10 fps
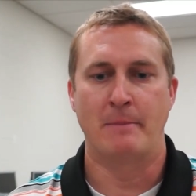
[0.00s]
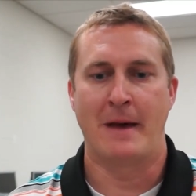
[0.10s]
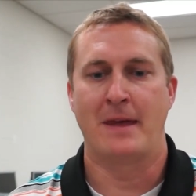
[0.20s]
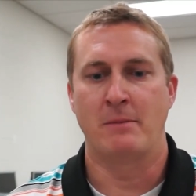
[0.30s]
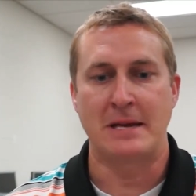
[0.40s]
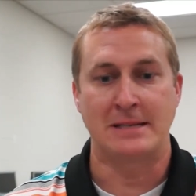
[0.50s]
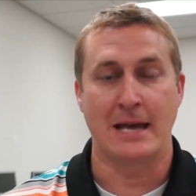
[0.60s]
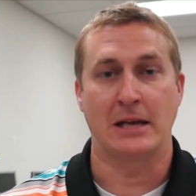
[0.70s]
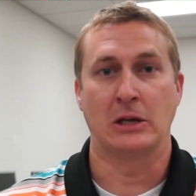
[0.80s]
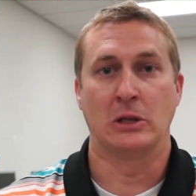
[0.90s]
and then me
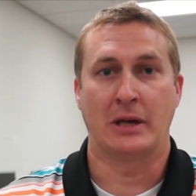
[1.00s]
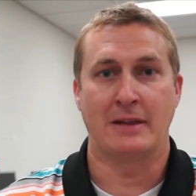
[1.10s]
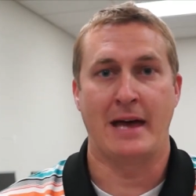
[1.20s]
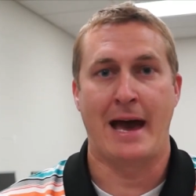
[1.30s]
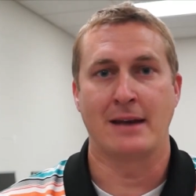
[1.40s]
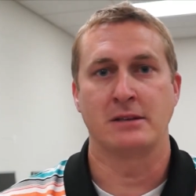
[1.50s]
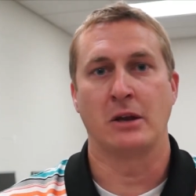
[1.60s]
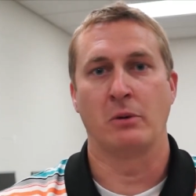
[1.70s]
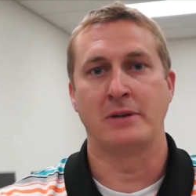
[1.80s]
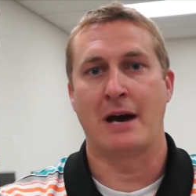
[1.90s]
taking a look at that, you
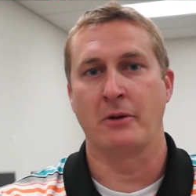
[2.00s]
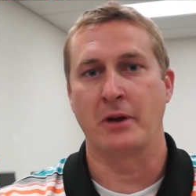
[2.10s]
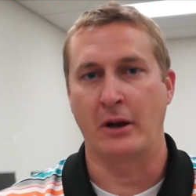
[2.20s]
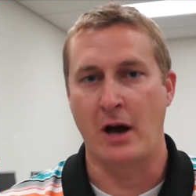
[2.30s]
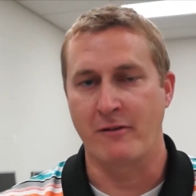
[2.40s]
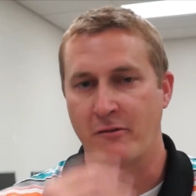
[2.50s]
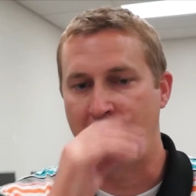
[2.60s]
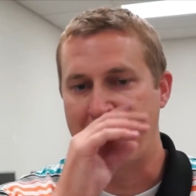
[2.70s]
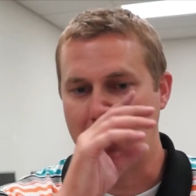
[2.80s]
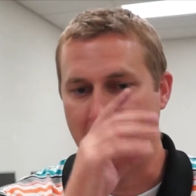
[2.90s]
know, downloading it off of
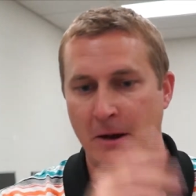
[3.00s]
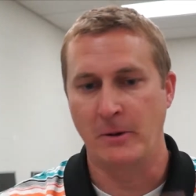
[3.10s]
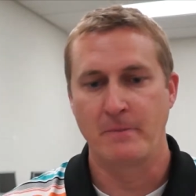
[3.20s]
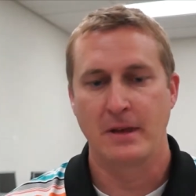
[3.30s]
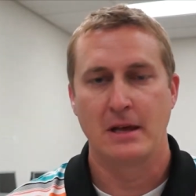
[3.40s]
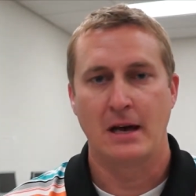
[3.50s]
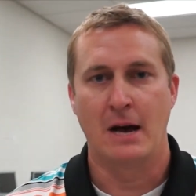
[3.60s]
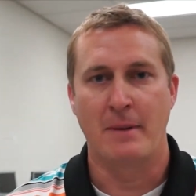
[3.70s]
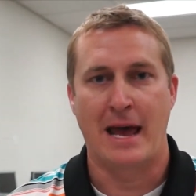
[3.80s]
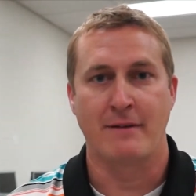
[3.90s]
my email,
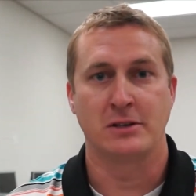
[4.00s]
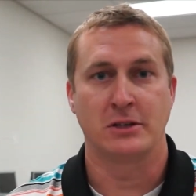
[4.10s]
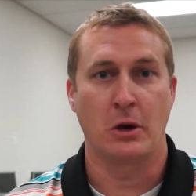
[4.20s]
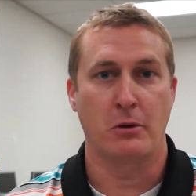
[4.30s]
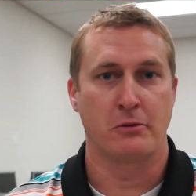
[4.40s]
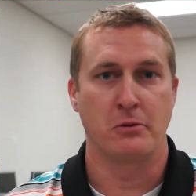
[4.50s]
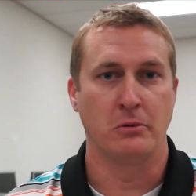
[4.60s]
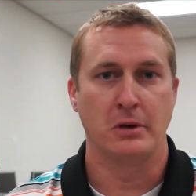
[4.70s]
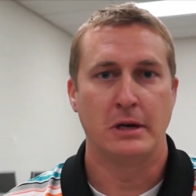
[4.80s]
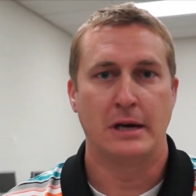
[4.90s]
and having to go
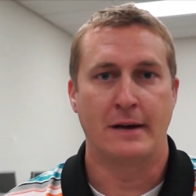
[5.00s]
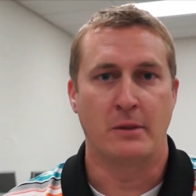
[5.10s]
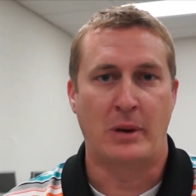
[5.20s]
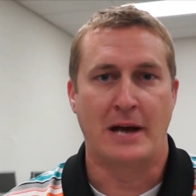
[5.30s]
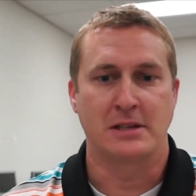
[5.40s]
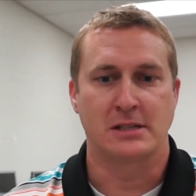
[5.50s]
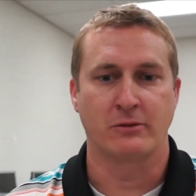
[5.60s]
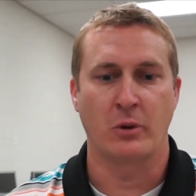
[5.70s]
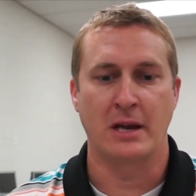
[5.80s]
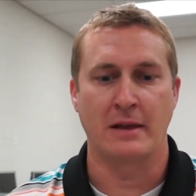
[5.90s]
through the process
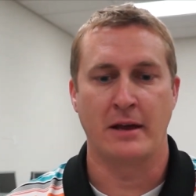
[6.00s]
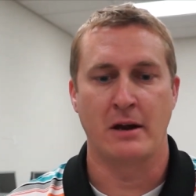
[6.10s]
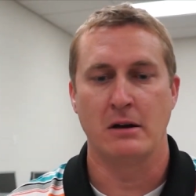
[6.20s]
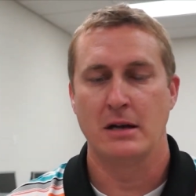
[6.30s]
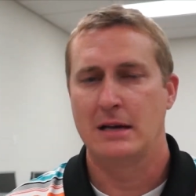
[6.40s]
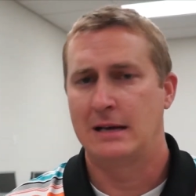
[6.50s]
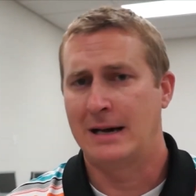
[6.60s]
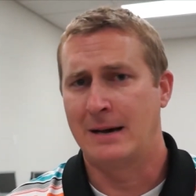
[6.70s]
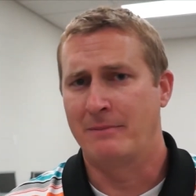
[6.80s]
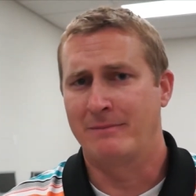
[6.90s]
of grading there.
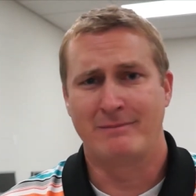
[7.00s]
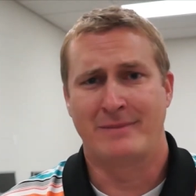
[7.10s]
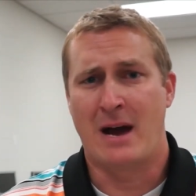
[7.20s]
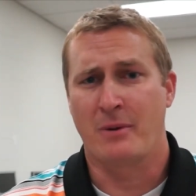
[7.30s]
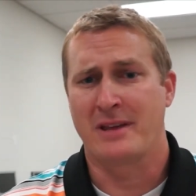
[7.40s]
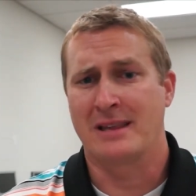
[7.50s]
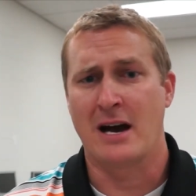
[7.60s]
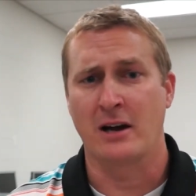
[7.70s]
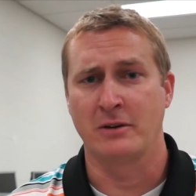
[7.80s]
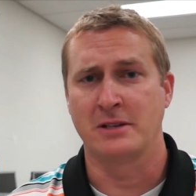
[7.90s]
Now with
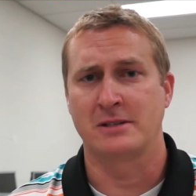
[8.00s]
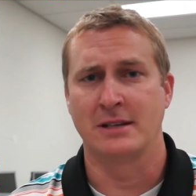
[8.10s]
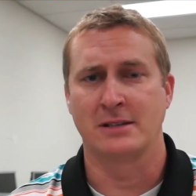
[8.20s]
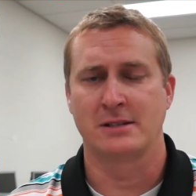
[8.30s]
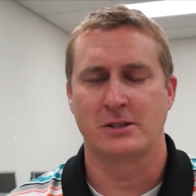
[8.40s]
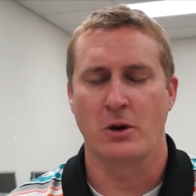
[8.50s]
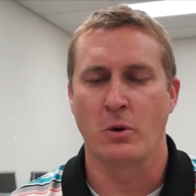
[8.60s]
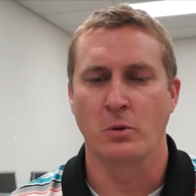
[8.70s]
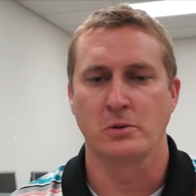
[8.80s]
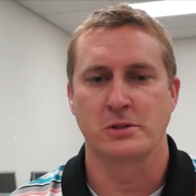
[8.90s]
eLocker, it's
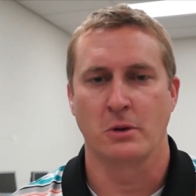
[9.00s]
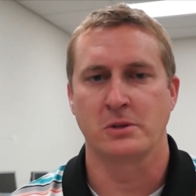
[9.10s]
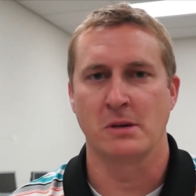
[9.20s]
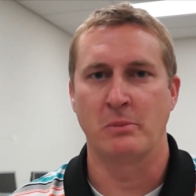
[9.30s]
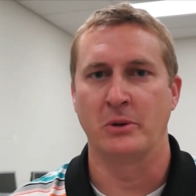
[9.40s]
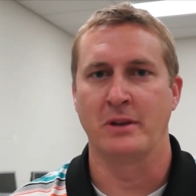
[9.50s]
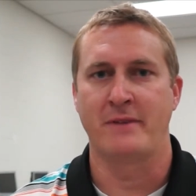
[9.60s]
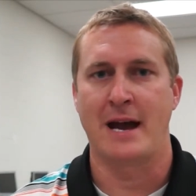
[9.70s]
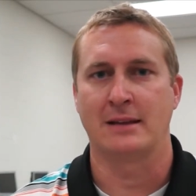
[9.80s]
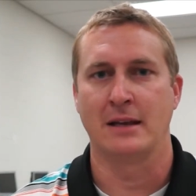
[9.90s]
so simple, and the
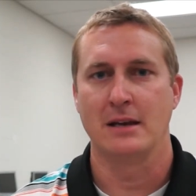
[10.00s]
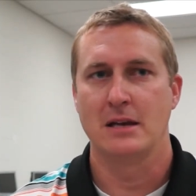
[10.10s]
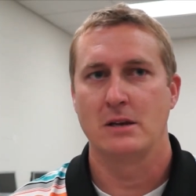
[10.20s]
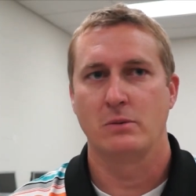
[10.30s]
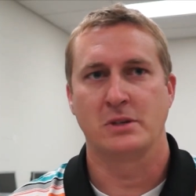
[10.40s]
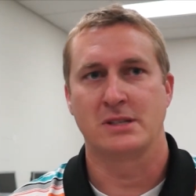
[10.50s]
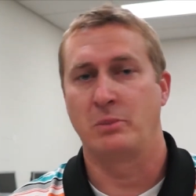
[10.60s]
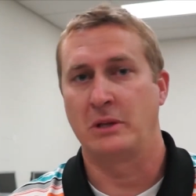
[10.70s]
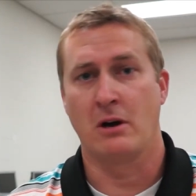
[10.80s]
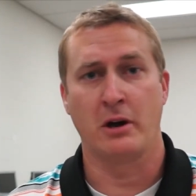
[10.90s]
fact that we
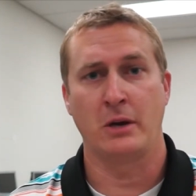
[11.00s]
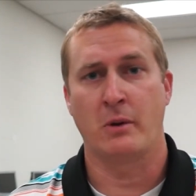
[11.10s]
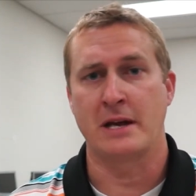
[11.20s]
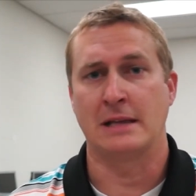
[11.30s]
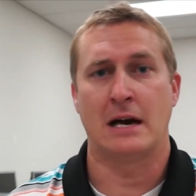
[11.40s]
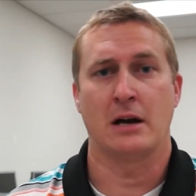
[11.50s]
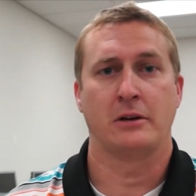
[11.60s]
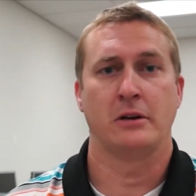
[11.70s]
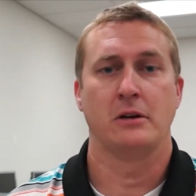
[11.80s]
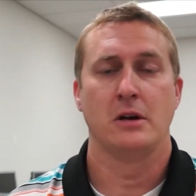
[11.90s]
simply log into our
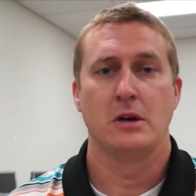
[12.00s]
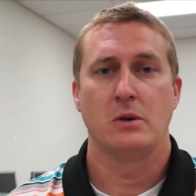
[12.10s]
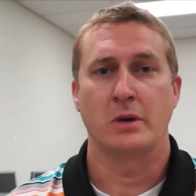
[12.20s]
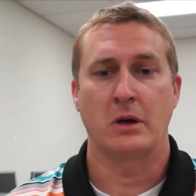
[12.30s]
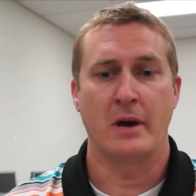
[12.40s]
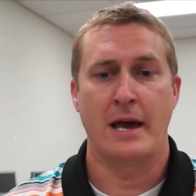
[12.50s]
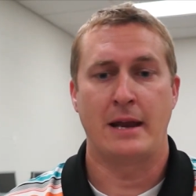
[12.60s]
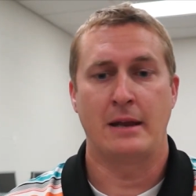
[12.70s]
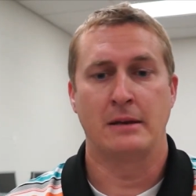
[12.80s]
eLocker, we go ahead